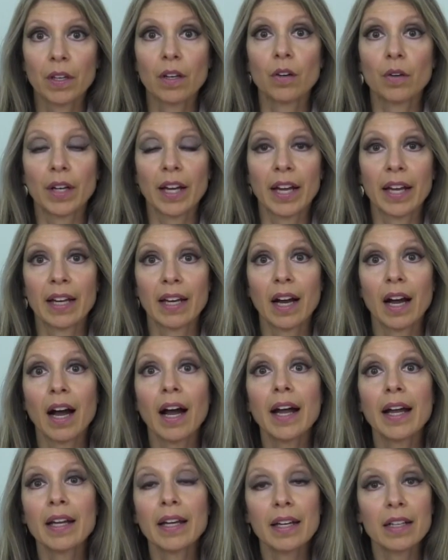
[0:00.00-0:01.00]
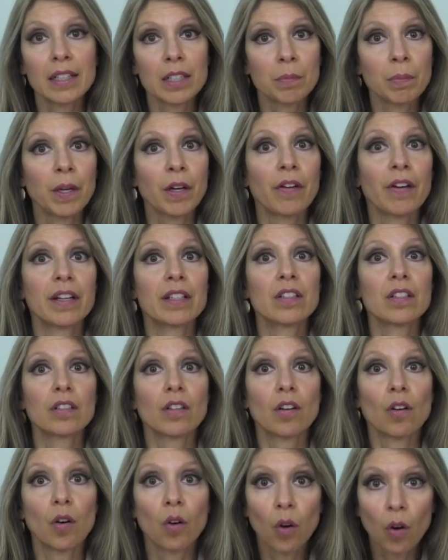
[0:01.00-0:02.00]
Okay, I
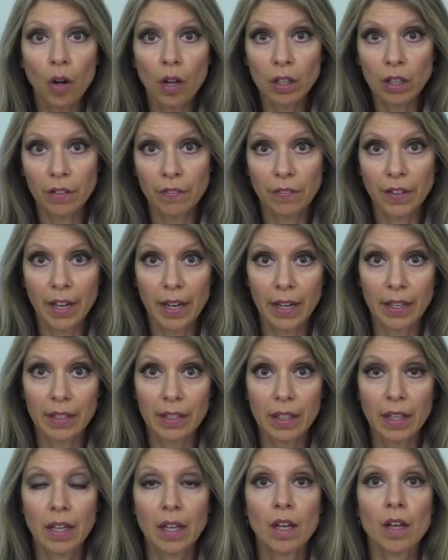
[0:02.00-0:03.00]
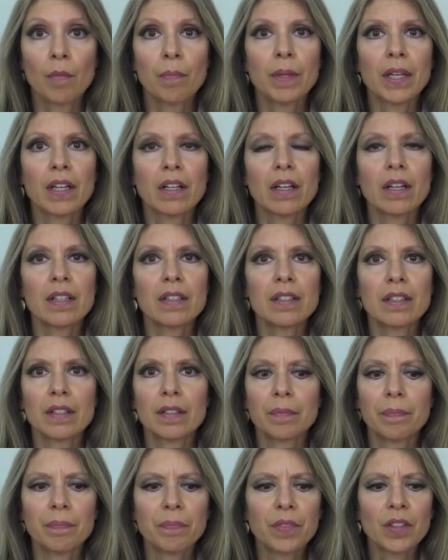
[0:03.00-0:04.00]
experienced all of that because,